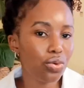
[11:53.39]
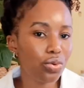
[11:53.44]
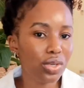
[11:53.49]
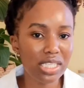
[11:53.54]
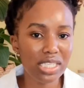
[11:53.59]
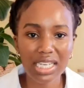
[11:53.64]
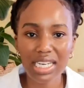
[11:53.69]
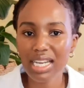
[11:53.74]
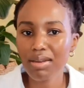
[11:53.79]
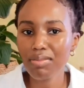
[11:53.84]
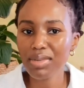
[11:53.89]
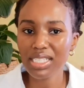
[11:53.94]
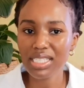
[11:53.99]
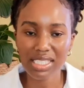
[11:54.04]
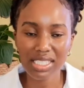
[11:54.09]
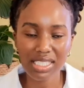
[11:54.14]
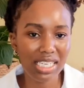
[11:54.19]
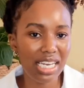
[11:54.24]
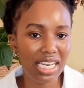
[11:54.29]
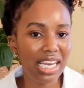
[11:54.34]
internal
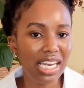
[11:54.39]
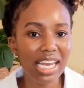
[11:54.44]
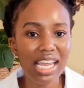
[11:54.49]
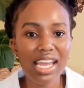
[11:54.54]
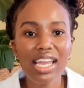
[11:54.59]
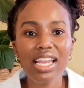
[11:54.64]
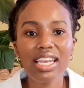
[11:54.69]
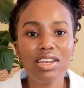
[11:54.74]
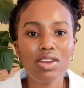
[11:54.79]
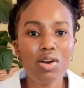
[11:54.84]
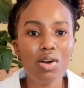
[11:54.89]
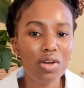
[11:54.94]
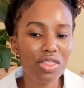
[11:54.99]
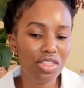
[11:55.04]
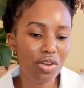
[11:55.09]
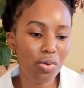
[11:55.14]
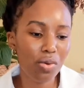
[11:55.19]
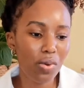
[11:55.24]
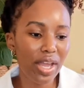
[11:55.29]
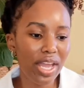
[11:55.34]
medicine and learn on
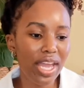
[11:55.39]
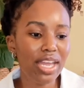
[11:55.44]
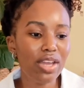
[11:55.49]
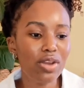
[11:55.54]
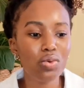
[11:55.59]
the way,